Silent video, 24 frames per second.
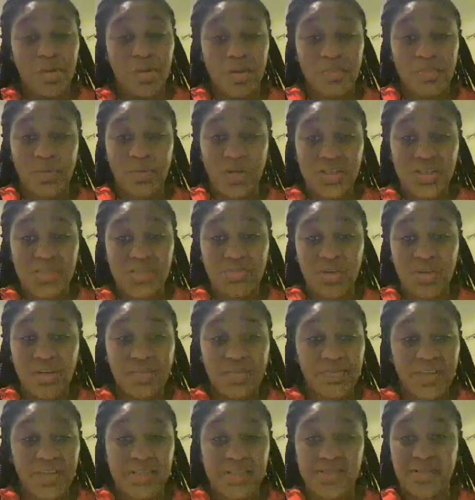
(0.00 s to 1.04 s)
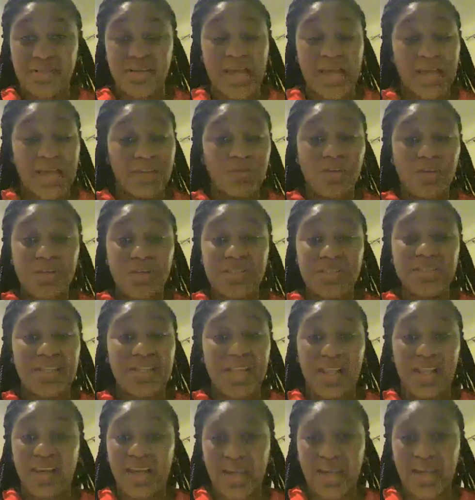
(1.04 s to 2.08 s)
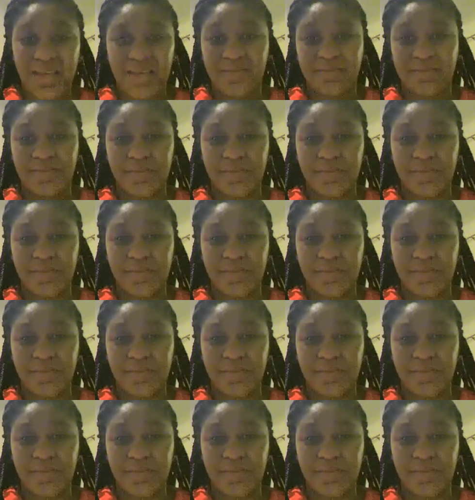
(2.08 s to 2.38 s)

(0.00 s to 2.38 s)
bust blood vessel and you're still alive?